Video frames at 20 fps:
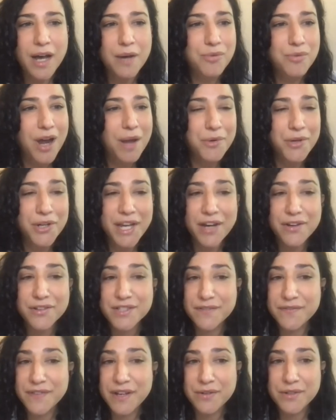Primary care is
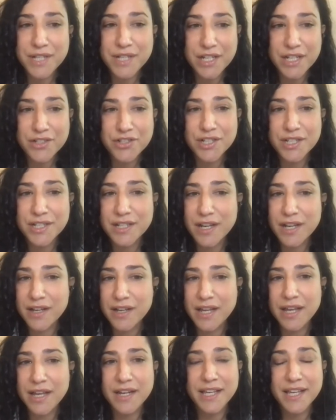a foundation
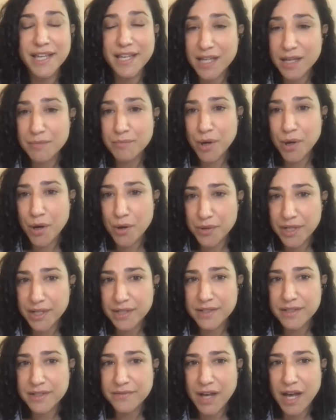and a key
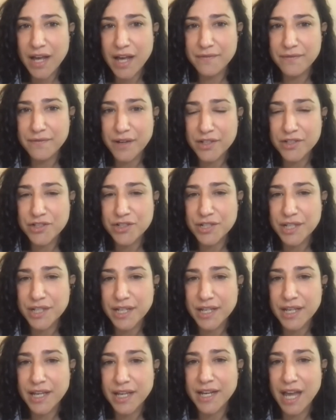component of a
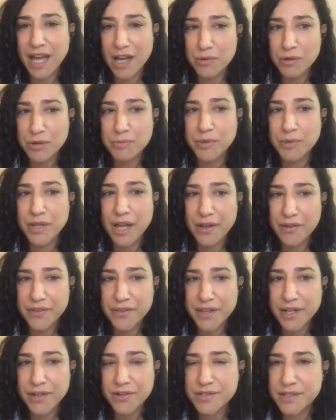high-functioning and equitable
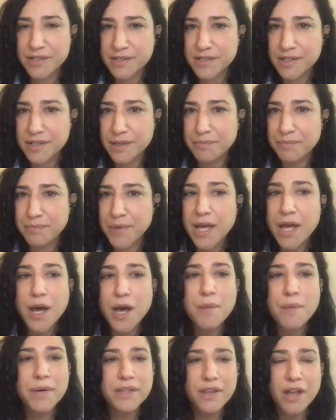healthcare system,
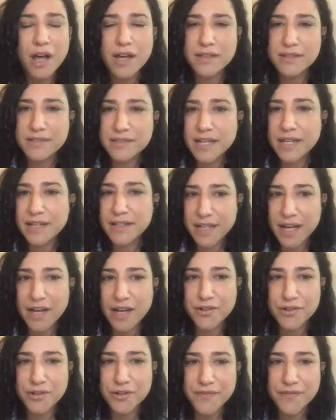but longstanding
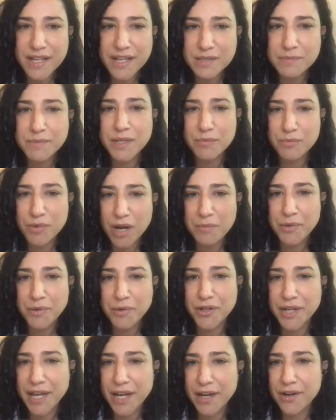underinvestment in
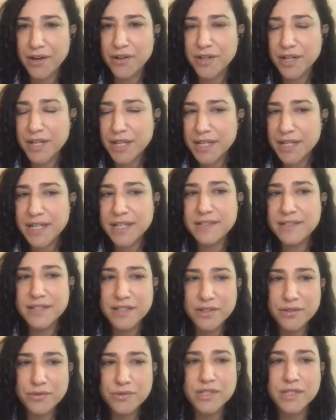primary care
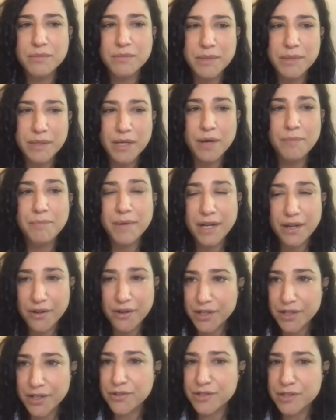continues to be a
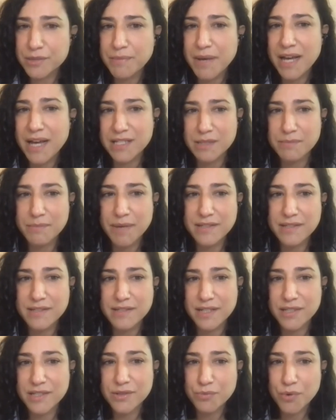barrier to
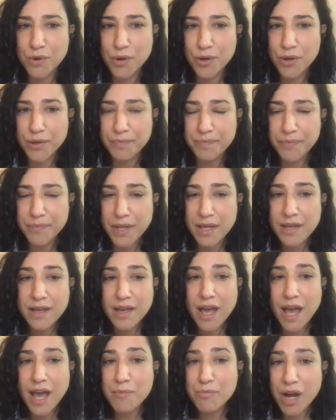maximizing its role.
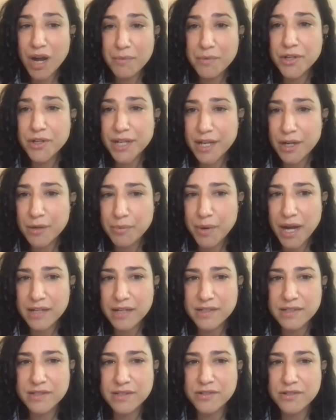And primary care
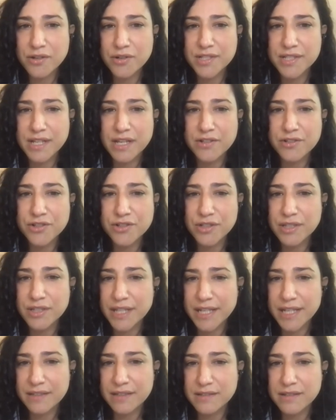practices are essential
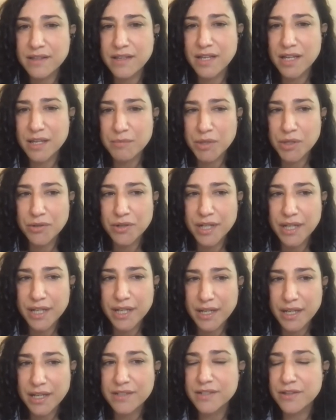links to the
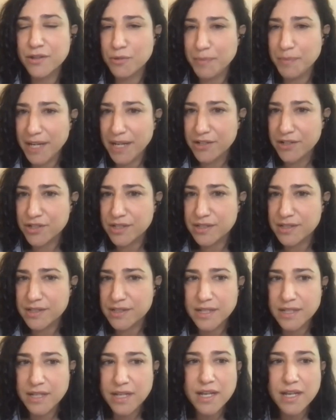community and to their
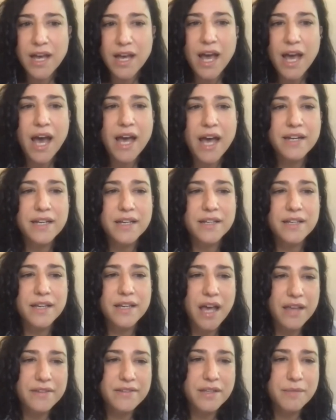patients. And
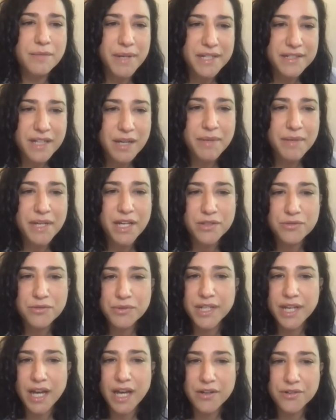as the pandemic has
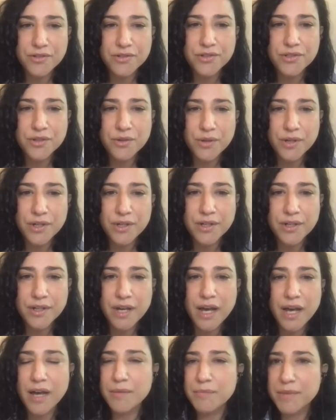really underscored
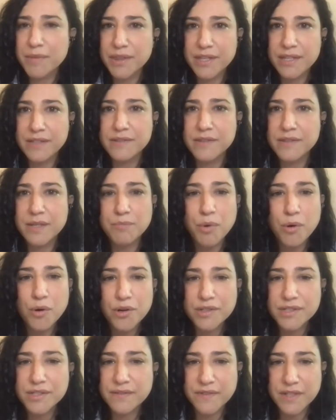the
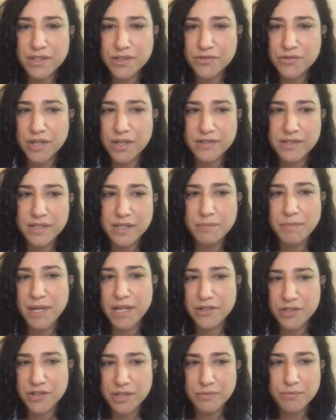importance of these trusted
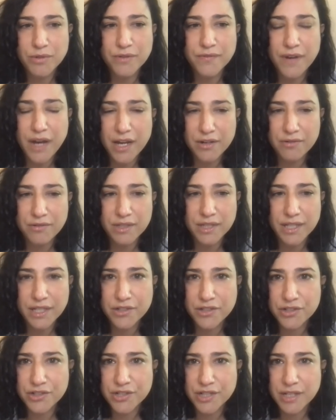patient-provider
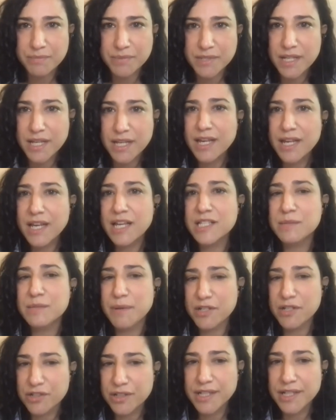relationships,
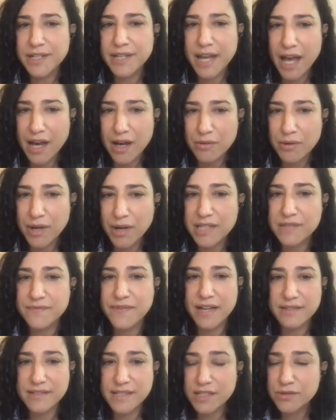especially now as
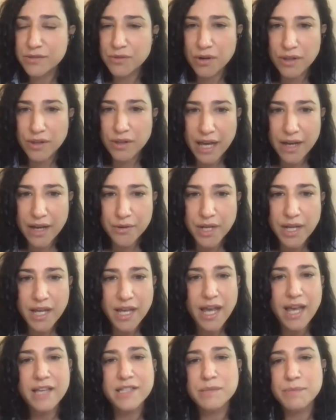vaccines roll out,
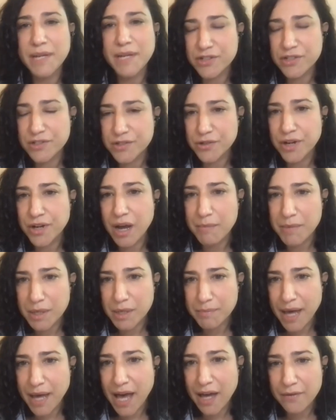as patients are coming
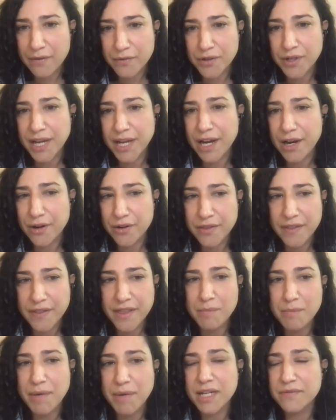back for care that
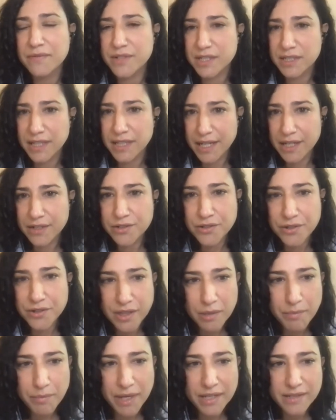they might have delayed during
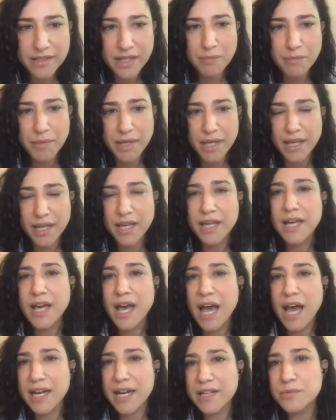the pandemic,
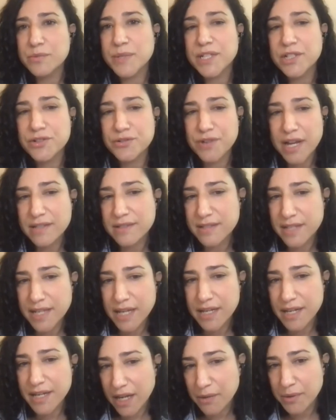and as we address the
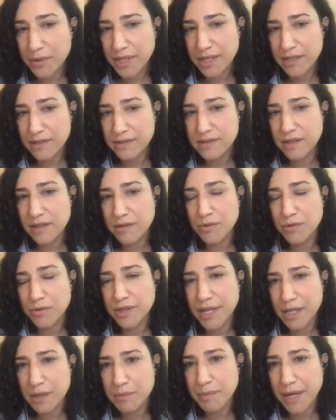inequities that were
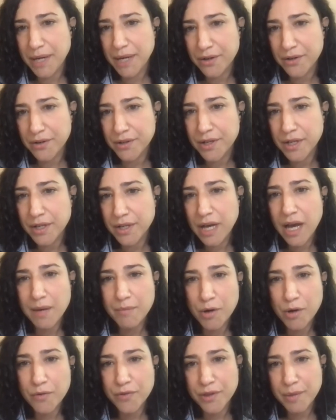laid bare
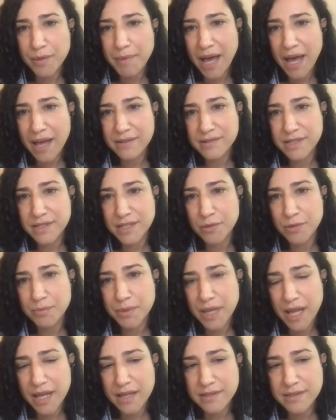over the past year
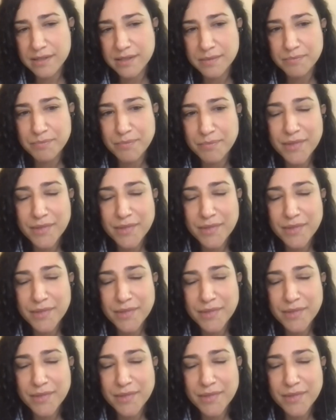plus.